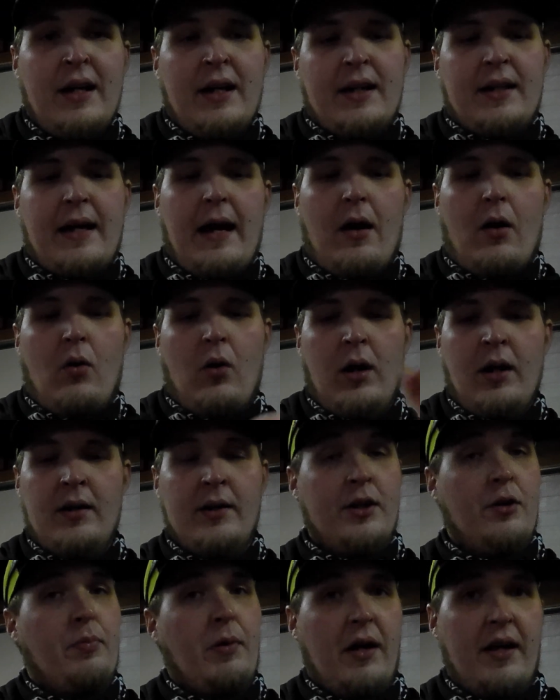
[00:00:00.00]
Now
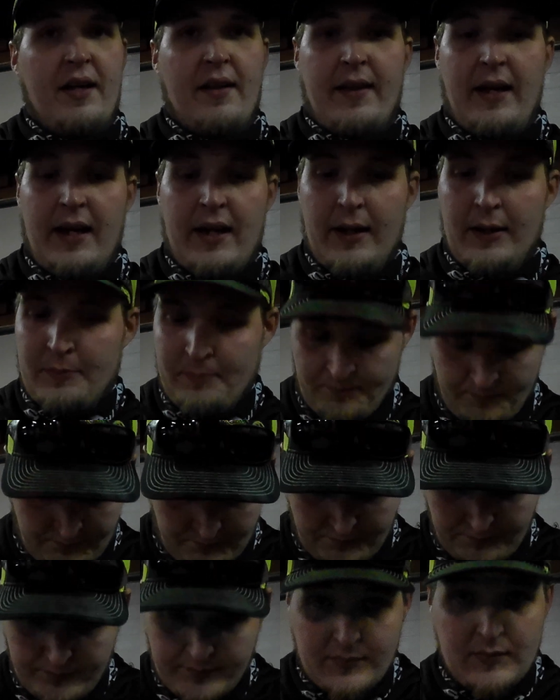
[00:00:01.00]
you're probably thinking,
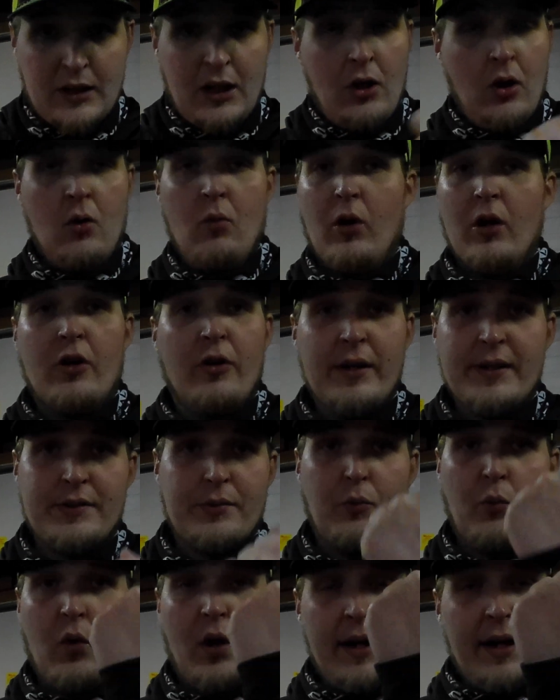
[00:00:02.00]
well, Chris,
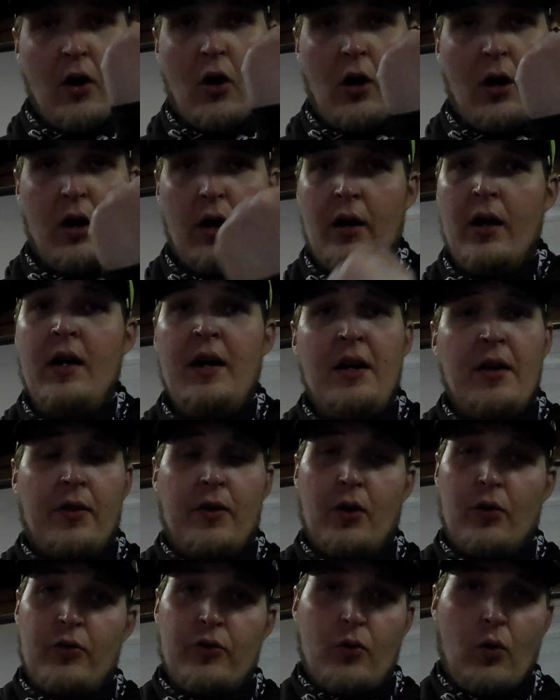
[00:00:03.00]
what are
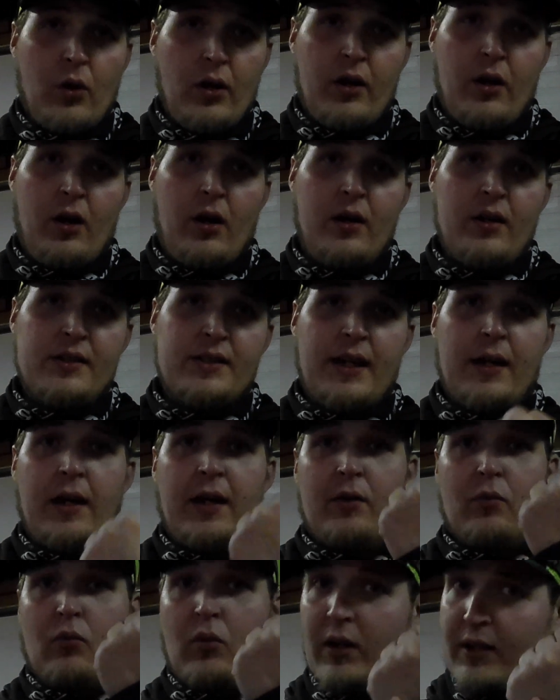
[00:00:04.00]
those scorecards
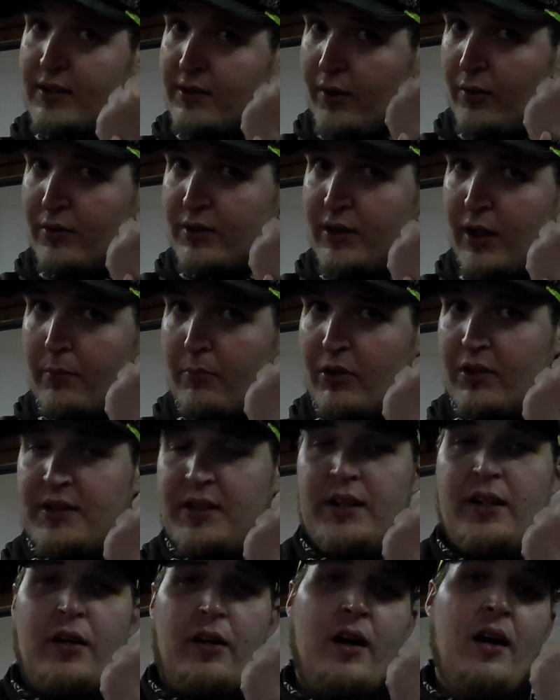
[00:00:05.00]
and what's those
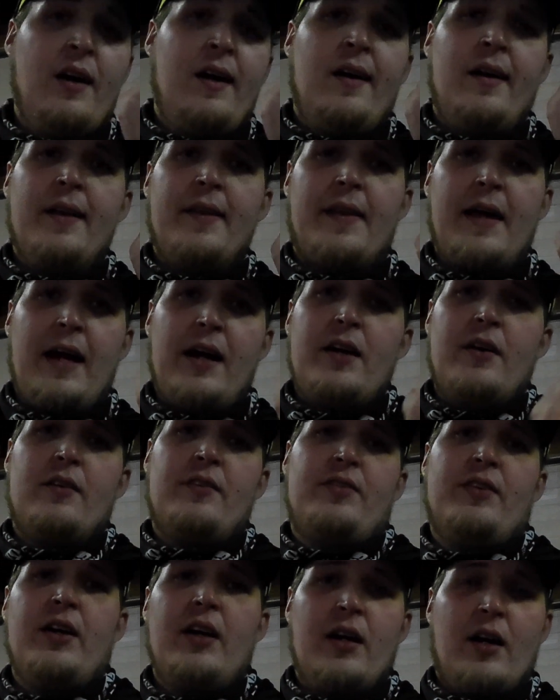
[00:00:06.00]
numbers here that
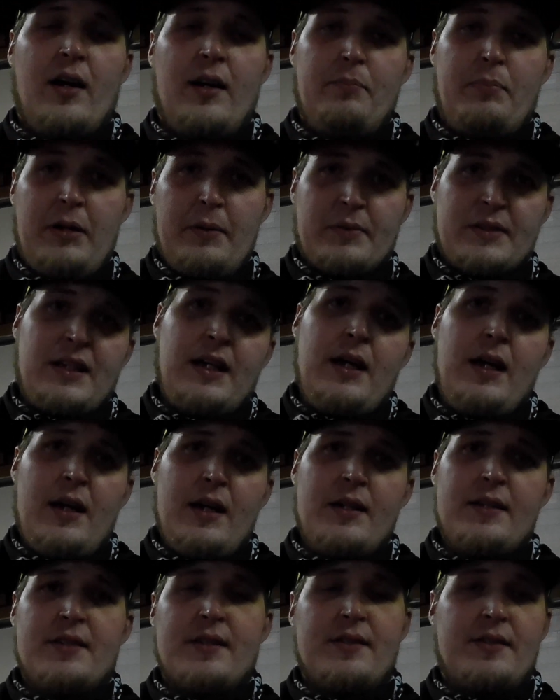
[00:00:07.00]
you're seeing on people's
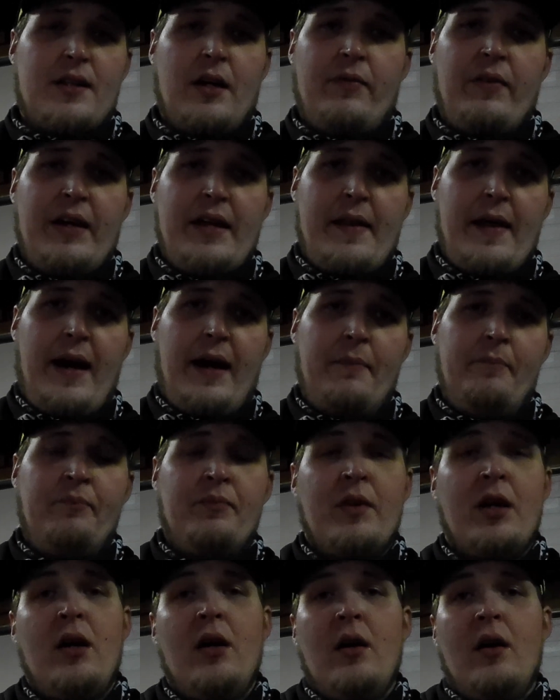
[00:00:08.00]
hands and stuff like that?
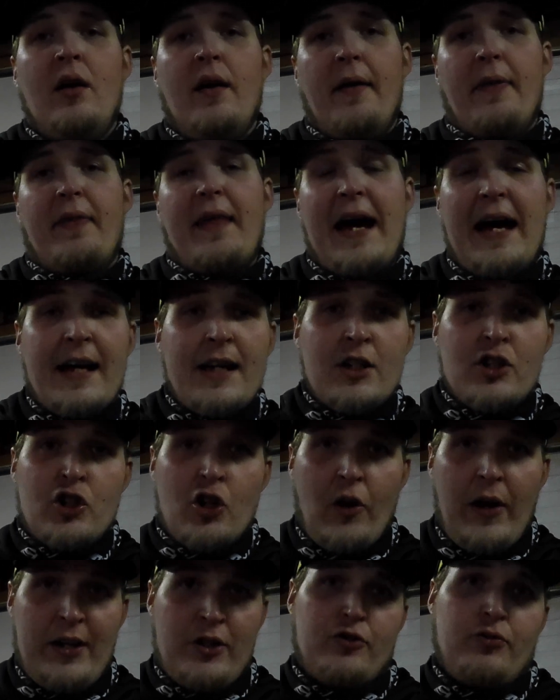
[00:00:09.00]
That is
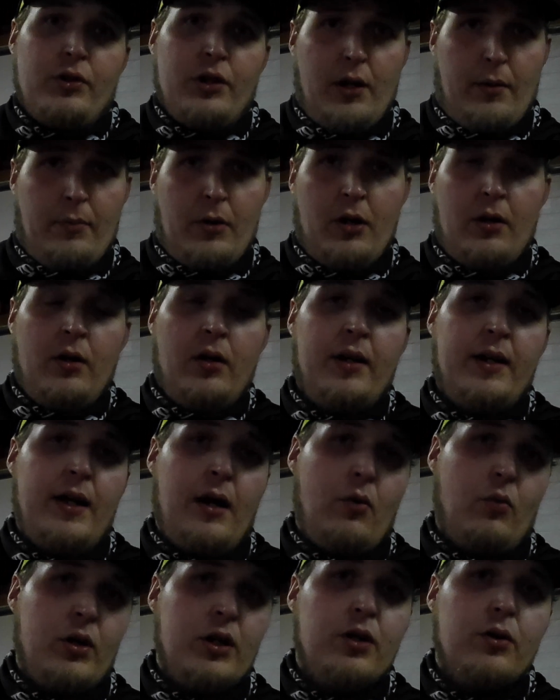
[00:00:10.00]
your entry number.
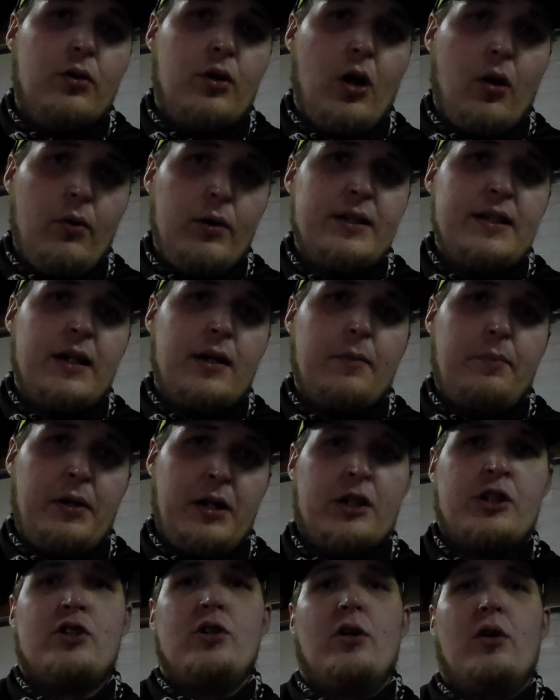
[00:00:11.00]
Now, when you go and take a
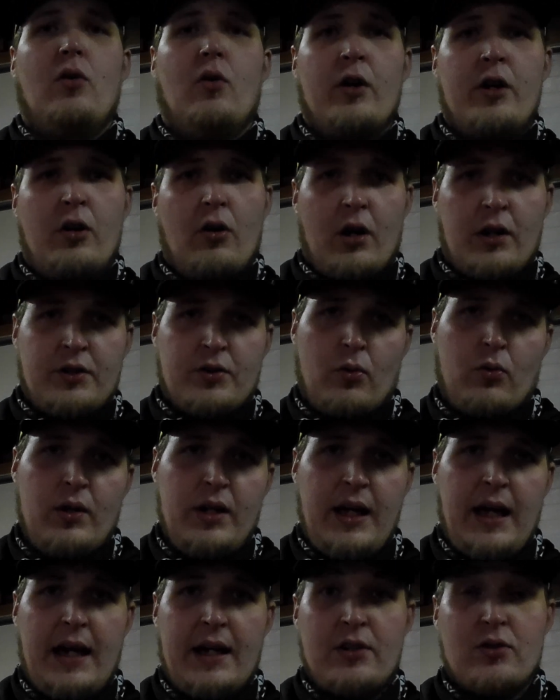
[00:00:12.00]
picture, or you're on
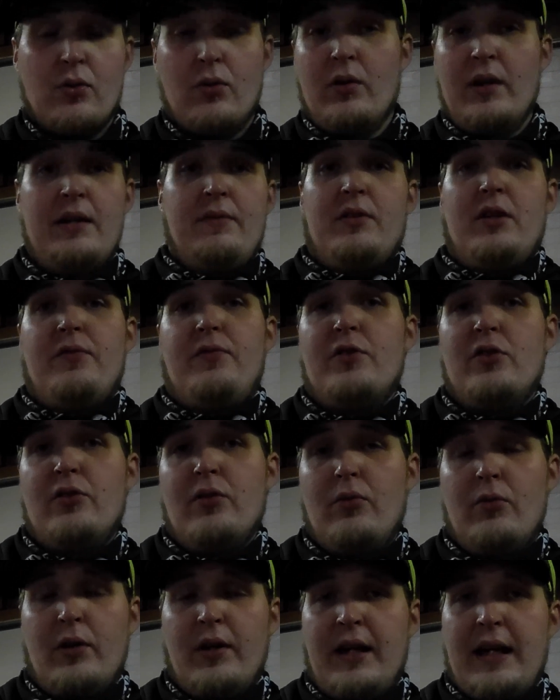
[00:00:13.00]
TourneyX, or even if you're
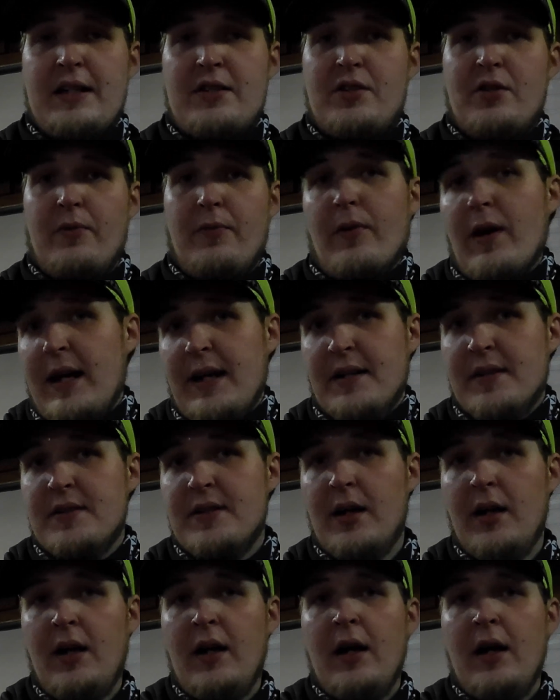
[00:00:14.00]
doing it against your friends,